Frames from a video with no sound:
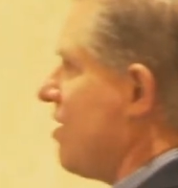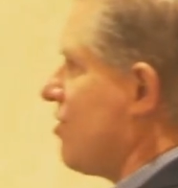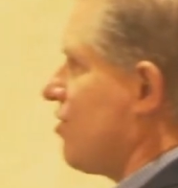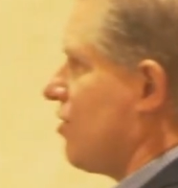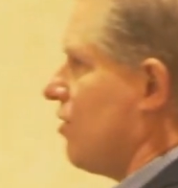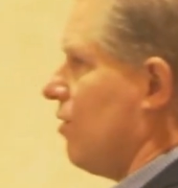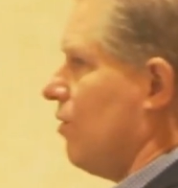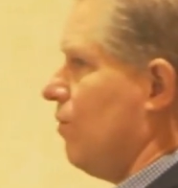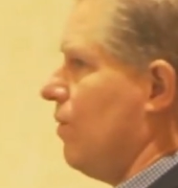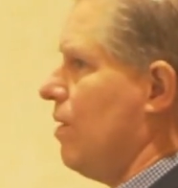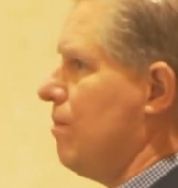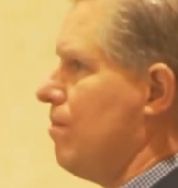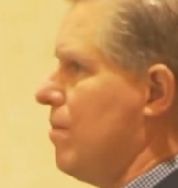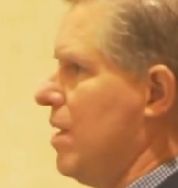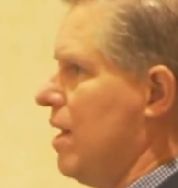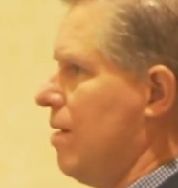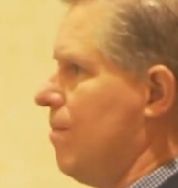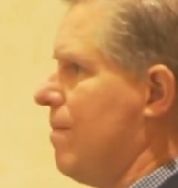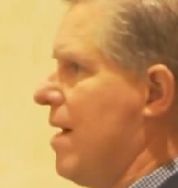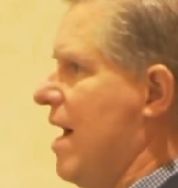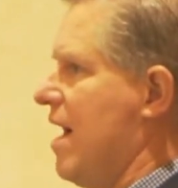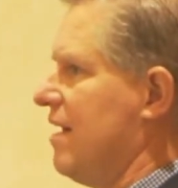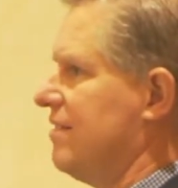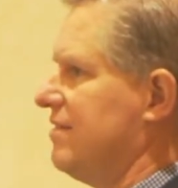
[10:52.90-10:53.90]
sure we
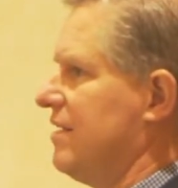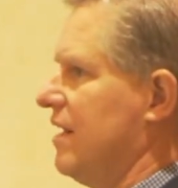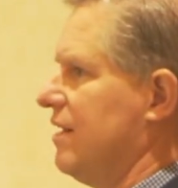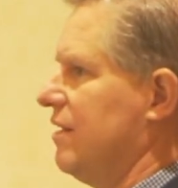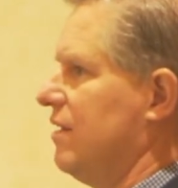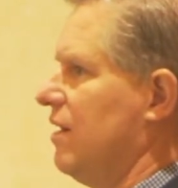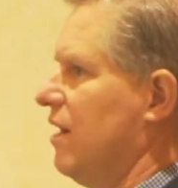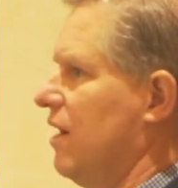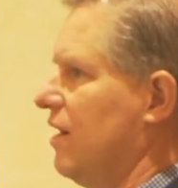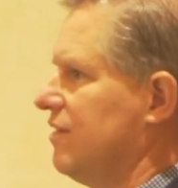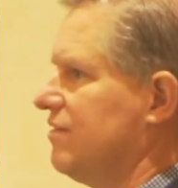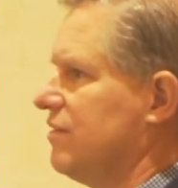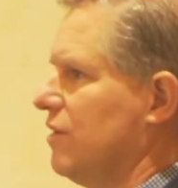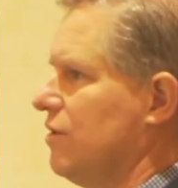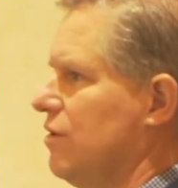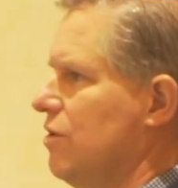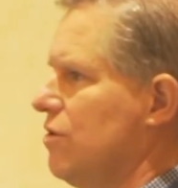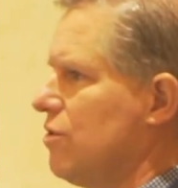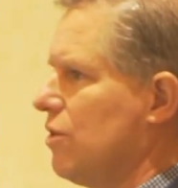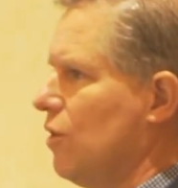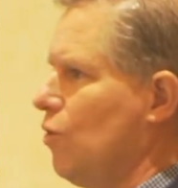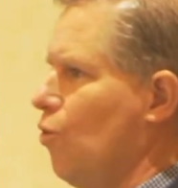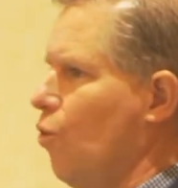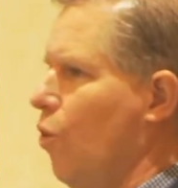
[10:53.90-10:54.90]
minimize that dust, and
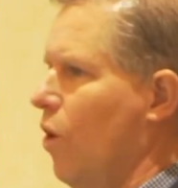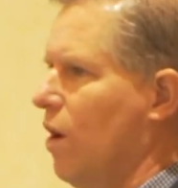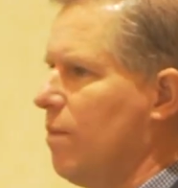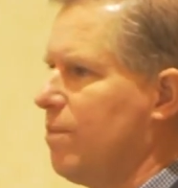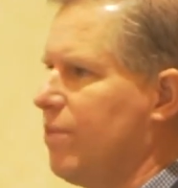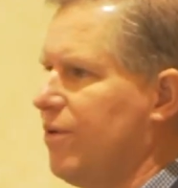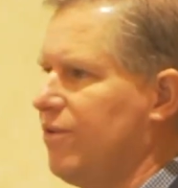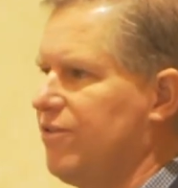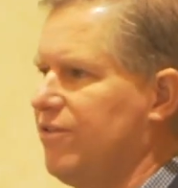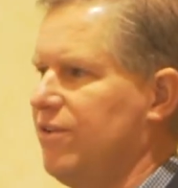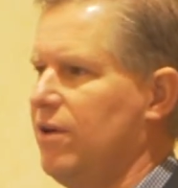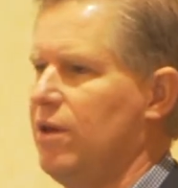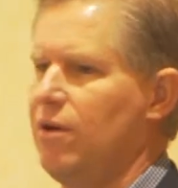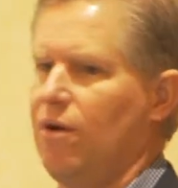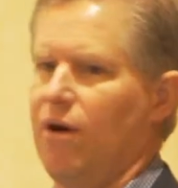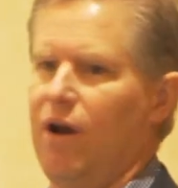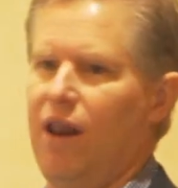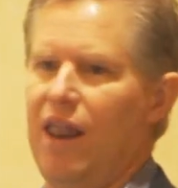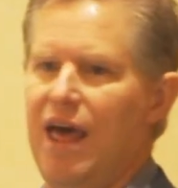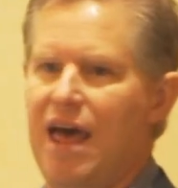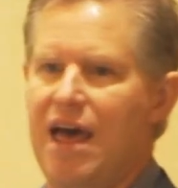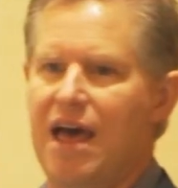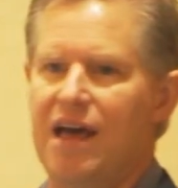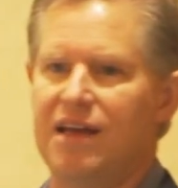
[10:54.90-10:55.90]
usually 1% or
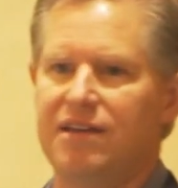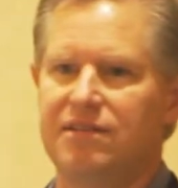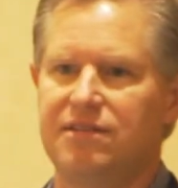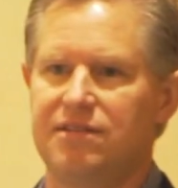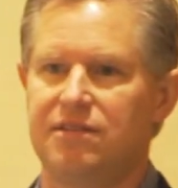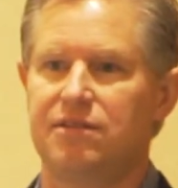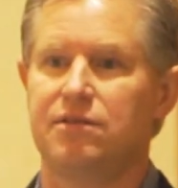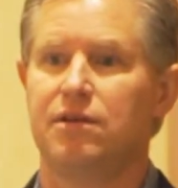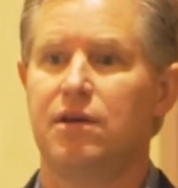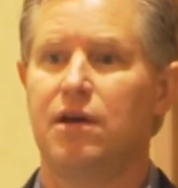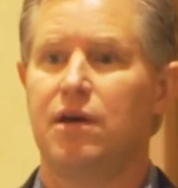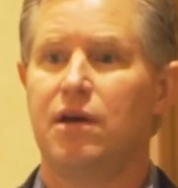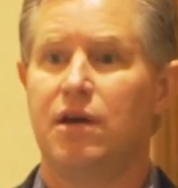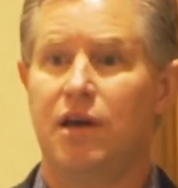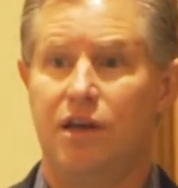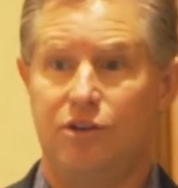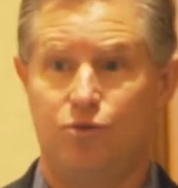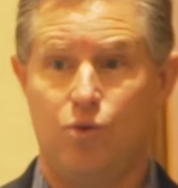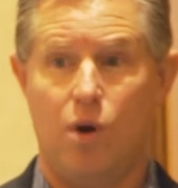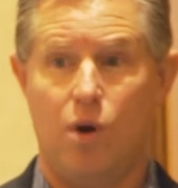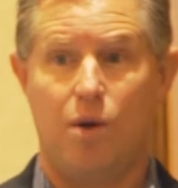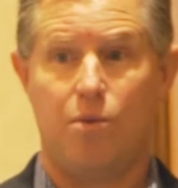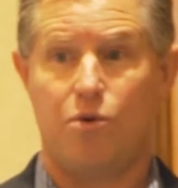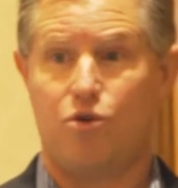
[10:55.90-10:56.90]
less
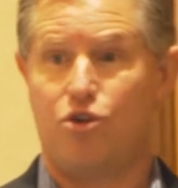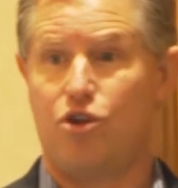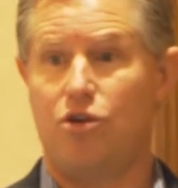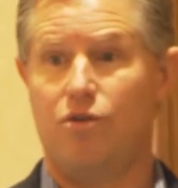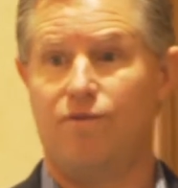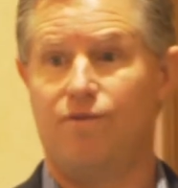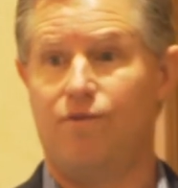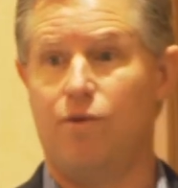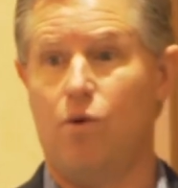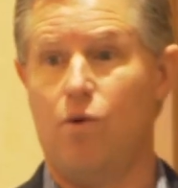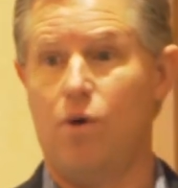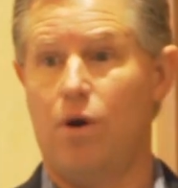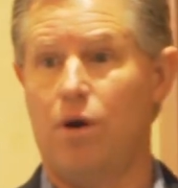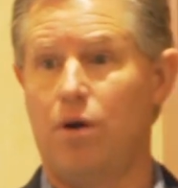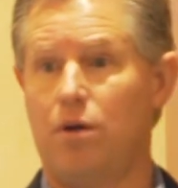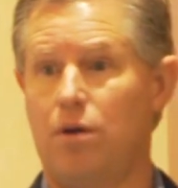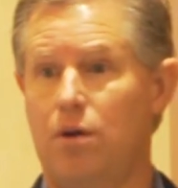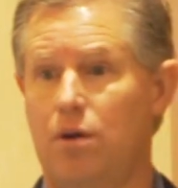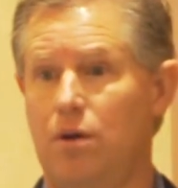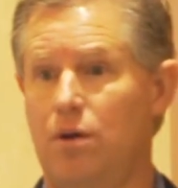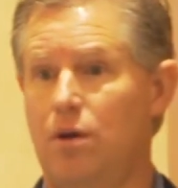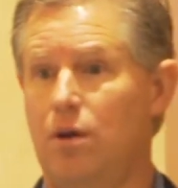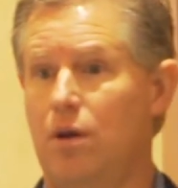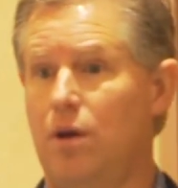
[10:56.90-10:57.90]
is what we're shooting for.
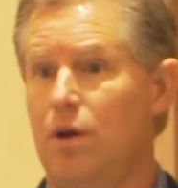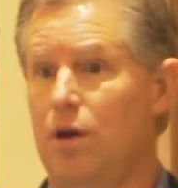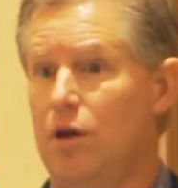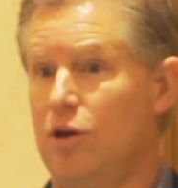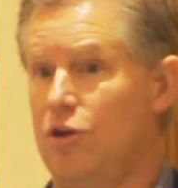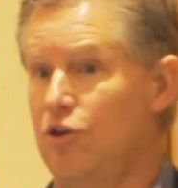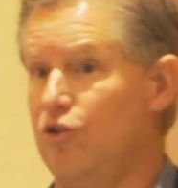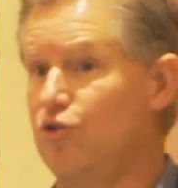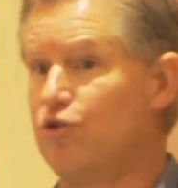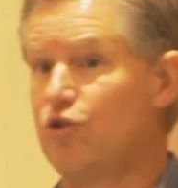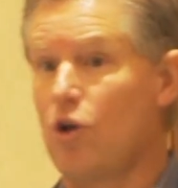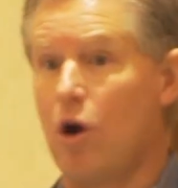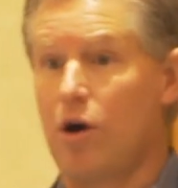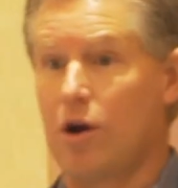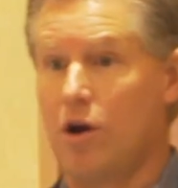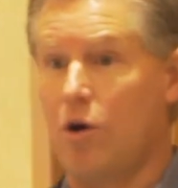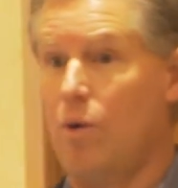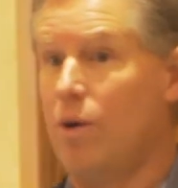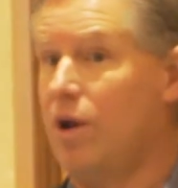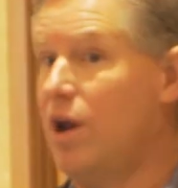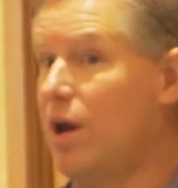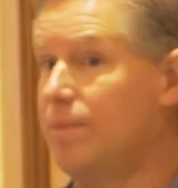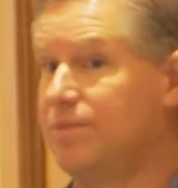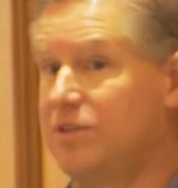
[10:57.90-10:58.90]
You start
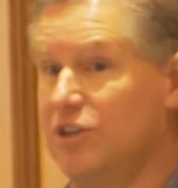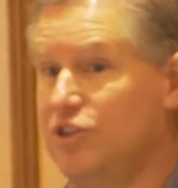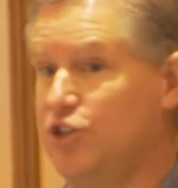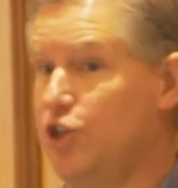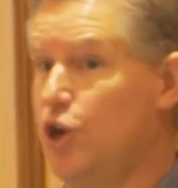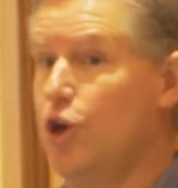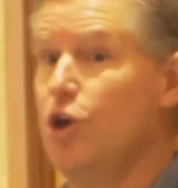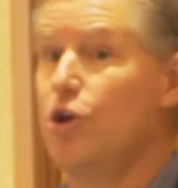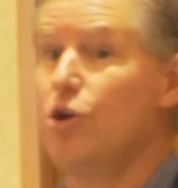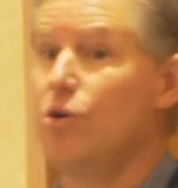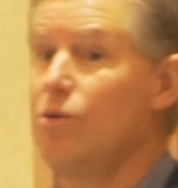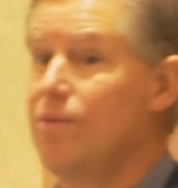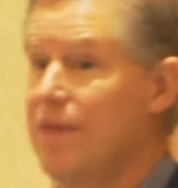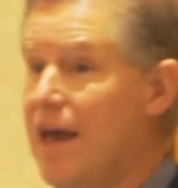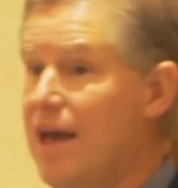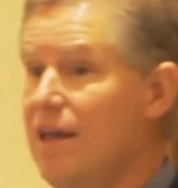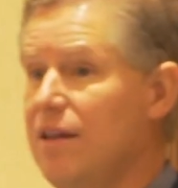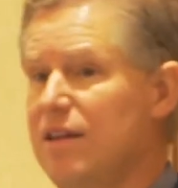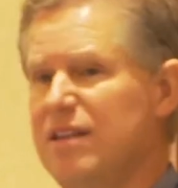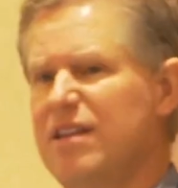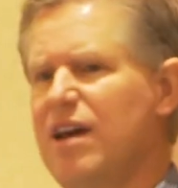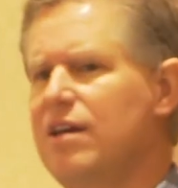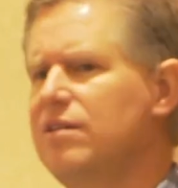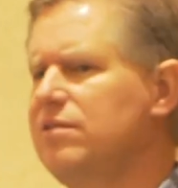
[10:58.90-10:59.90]
going up to 2,
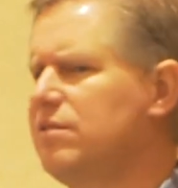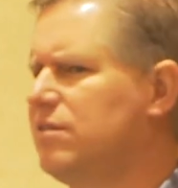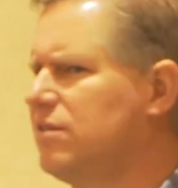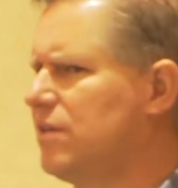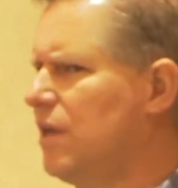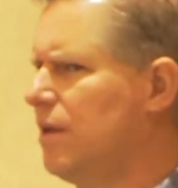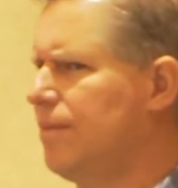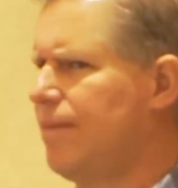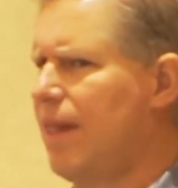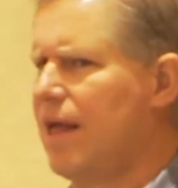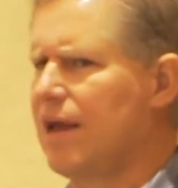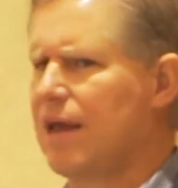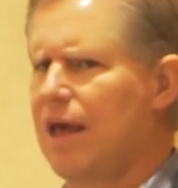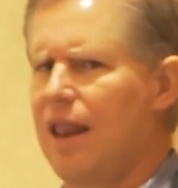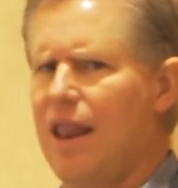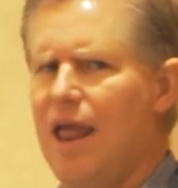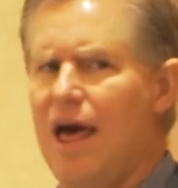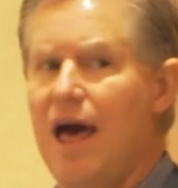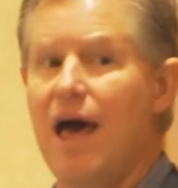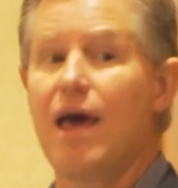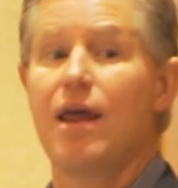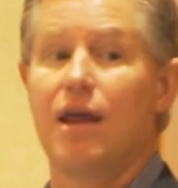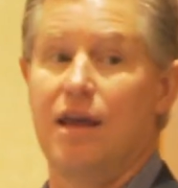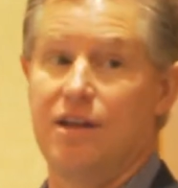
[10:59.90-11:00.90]
that doesn't seem like a
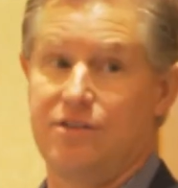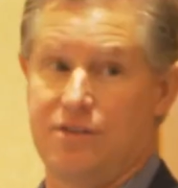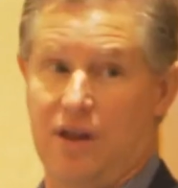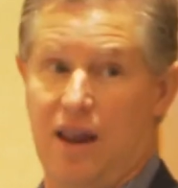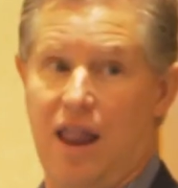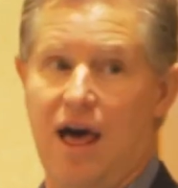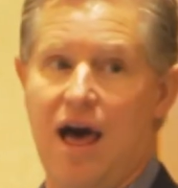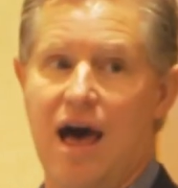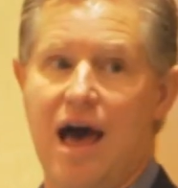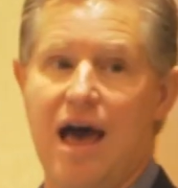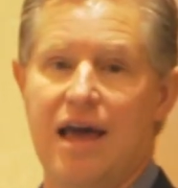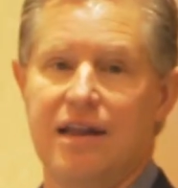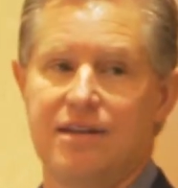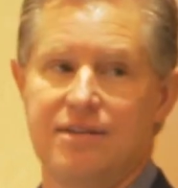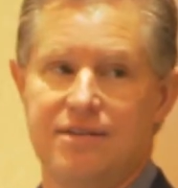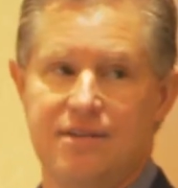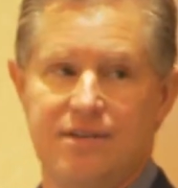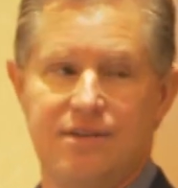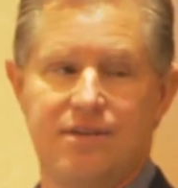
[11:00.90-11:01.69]
lot, it's a lot.